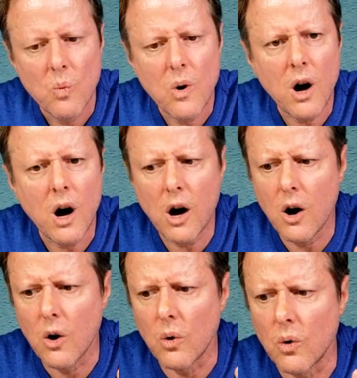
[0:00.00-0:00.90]

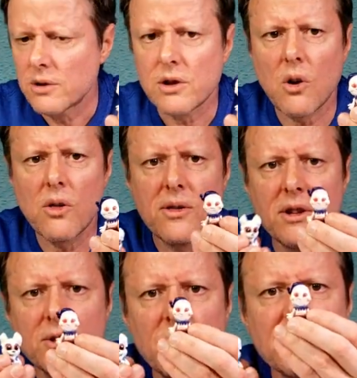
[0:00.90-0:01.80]
Whoa! So
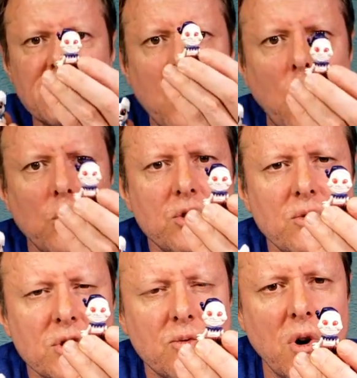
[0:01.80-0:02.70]
this one's the ultra
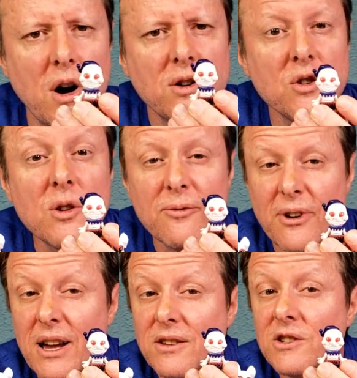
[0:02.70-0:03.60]
rare. You can
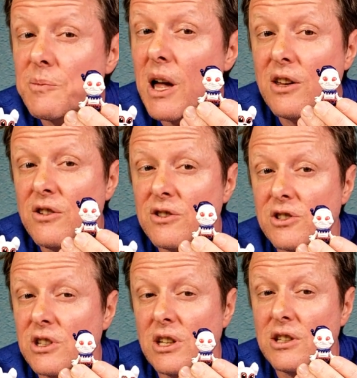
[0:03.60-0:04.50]
find this, man. You're
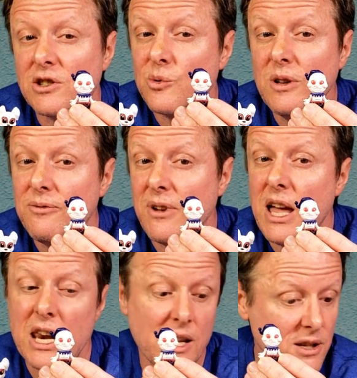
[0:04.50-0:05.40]
seeing Sweet
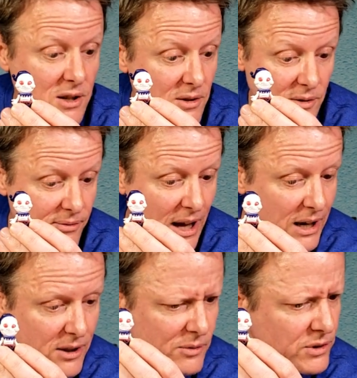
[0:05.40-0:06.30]
Fanny, uh, the Fanny
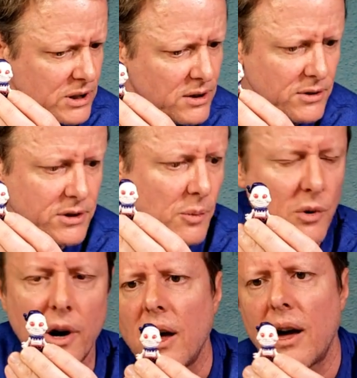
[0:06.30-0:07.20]
that was in here
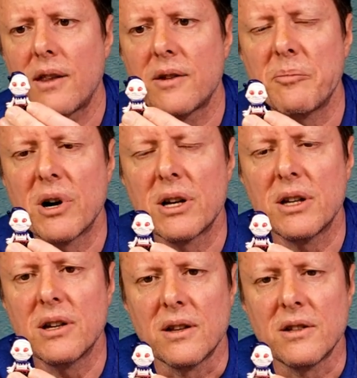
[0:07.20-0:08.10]
somewhere, and the
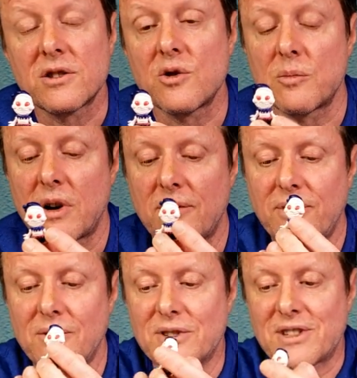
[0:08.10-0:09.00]
bunny. These two are my
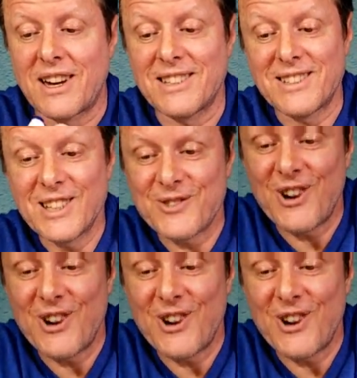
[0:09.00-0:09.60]
favorites, guys. Thanks for